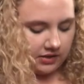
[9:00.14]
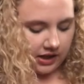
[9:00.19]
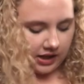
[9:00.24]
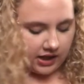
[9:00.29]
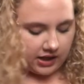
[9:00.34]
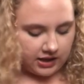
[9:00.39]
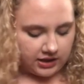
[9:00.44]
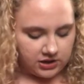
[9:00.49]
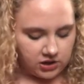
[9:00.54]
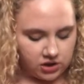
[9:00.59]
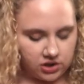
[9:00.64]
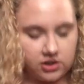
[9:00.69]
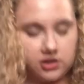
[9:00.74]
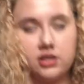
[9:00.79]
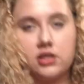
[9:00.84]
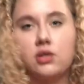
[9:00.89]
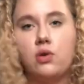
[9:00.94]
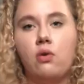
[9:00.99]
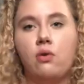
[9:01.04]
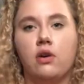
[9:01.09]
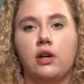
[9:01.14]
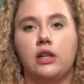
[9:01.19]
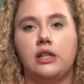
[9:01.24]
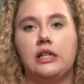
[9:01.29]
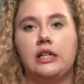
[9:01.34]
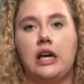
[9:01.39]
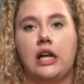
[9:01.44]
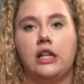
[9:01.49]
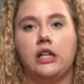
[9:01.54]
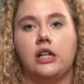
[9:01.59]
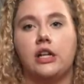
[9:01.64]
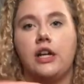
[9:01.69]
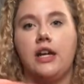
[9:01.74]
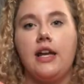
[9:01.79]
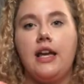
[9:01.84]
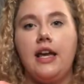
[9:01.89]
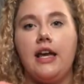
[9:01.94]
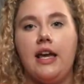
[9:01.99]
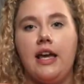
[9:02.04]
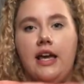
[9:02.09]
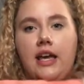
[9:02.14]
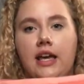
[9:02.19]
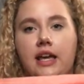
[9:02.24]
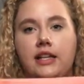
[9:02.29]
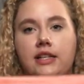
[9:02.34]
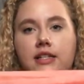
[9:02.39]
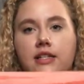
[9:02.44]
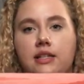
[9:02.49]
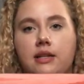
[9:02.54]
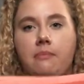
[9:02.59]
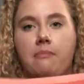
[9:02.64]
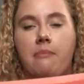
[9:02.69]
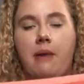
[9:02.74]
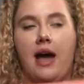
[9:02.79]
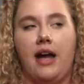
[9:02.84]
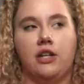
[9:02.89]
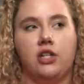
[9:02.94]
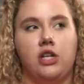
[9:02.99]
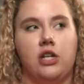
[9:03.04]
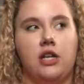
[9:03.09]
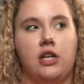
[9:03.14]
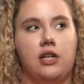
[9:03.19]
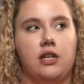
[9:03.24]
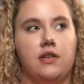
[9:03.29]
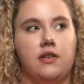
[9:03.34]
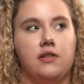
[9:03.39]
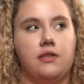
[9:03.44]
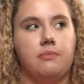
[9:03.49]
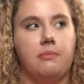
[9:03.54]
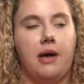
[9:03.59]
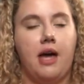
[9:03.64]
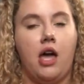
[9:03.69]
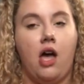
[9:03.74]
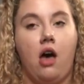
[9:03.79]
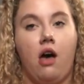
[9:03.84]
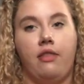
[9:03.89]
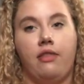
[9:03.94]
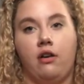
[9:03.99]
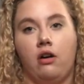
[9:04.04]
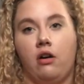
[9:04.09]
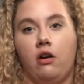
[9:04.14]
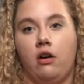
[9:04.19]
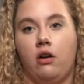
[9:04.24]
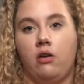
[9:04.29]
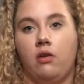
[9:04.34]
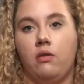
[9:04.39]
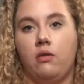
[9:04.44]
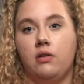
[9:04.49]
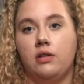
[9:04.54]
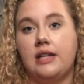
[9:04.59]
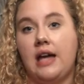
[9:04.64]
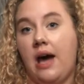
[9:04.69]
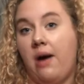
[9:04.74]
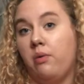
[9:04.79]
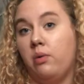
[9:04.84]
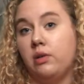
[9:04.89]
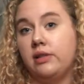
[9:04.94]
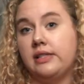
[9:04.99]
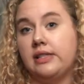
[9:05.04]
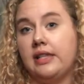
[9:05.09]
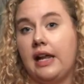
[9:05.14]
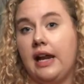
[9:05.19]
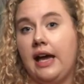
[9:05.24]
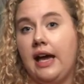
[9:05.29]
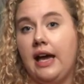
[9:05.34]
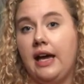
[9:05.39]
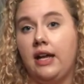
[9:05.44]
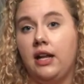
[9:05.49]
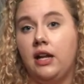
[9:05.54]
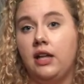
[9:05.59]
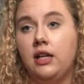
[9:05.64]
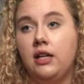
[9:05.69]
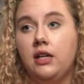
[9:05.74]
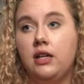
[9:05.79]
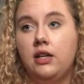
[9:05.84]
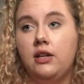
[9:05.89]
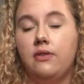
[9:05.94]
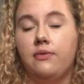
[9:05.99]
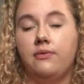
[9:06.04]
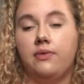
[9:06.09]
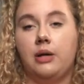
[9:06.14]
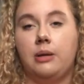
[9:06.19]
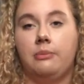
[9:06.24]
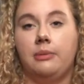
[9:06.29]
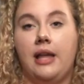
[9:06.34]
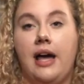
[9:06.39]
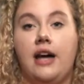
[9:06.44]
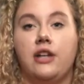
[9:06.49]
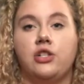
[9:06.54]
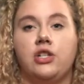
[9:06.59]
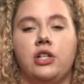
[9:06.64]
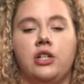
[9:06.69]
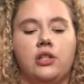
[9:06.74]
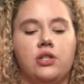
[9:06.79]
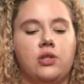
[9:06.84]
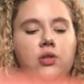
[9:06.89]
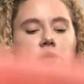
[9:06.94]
and it's just this corally color. It matches my other towels that I had from last year at